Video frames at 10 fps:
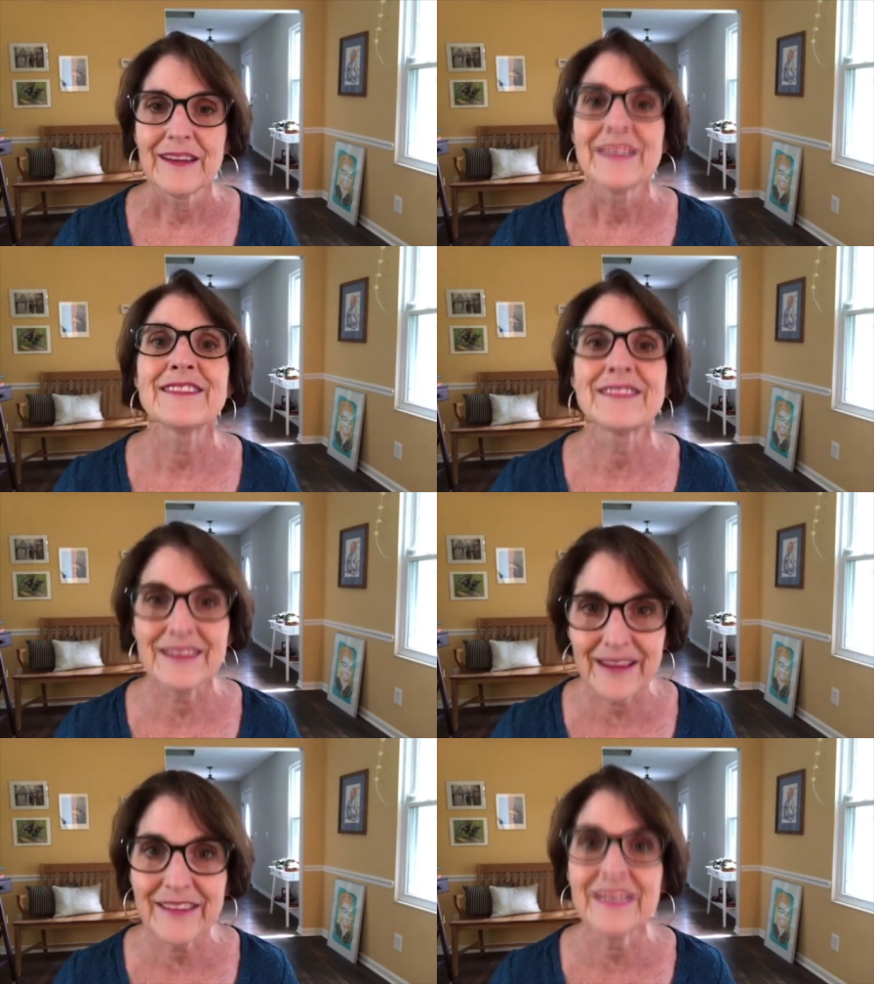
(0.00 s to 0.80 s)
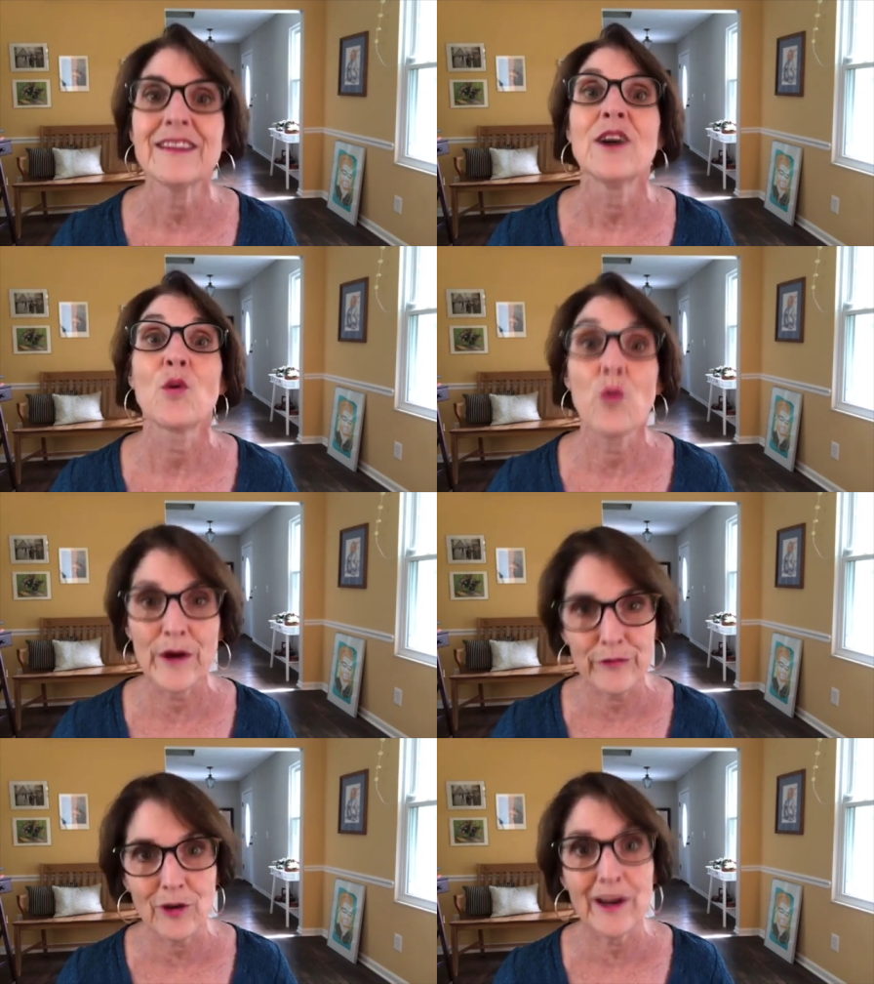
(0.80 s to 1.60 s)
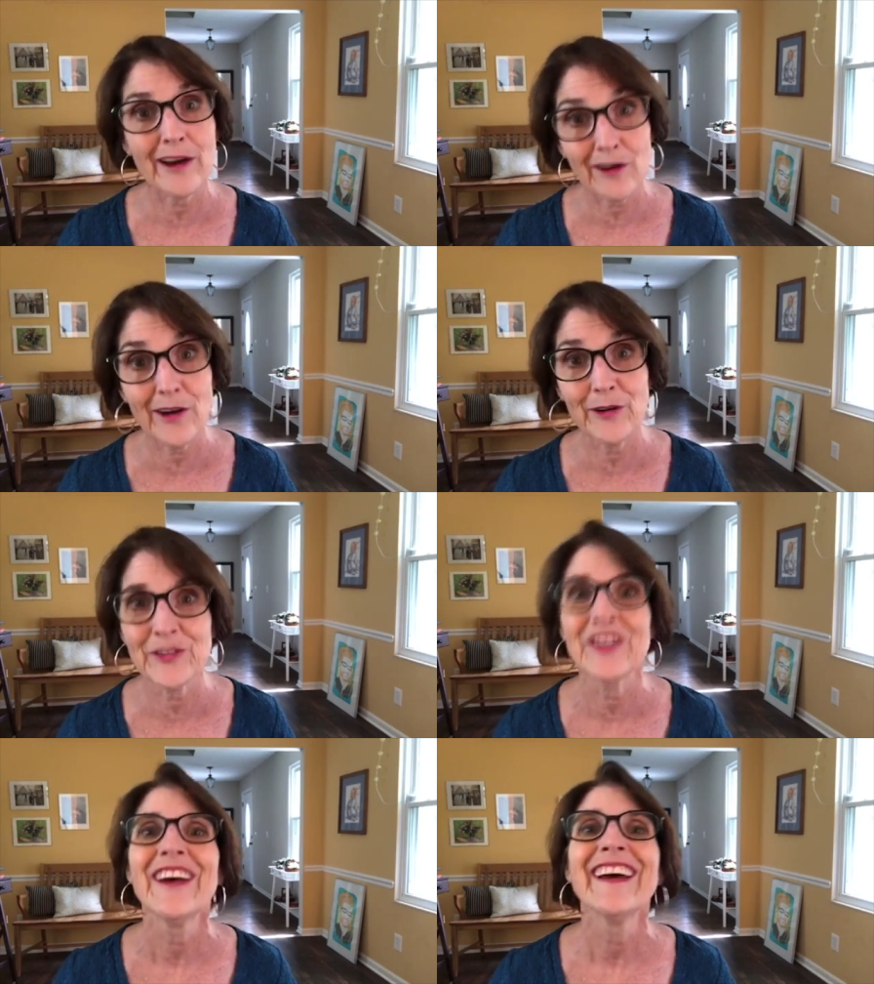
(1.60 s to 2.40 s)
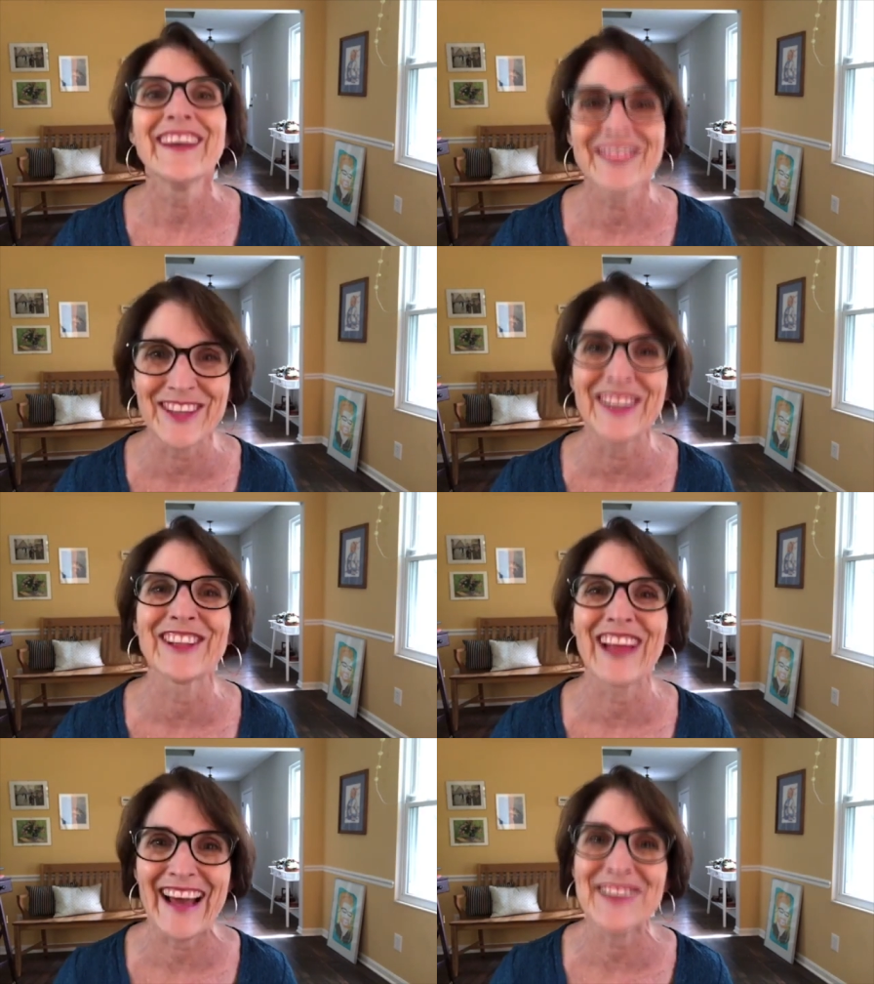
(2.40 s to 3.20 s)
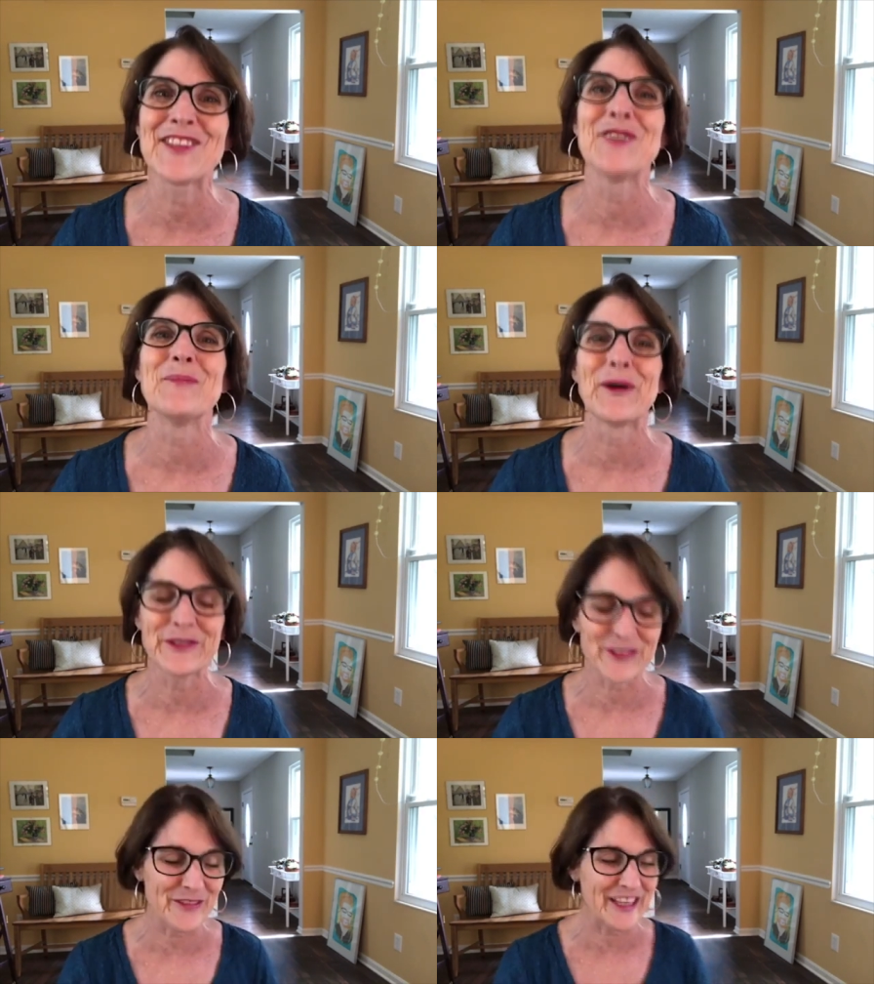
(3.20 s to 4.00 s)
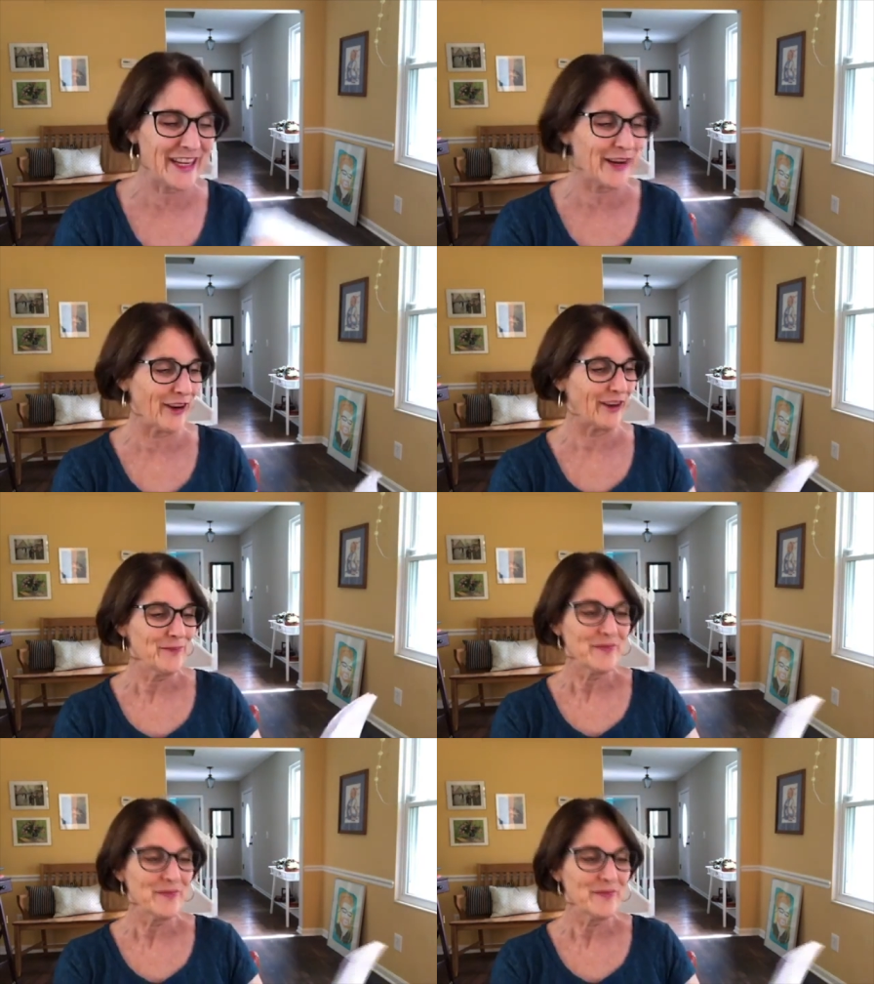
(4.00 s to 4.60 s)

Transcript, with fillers: 6 Quiver Arrows is gonna last you most of the year.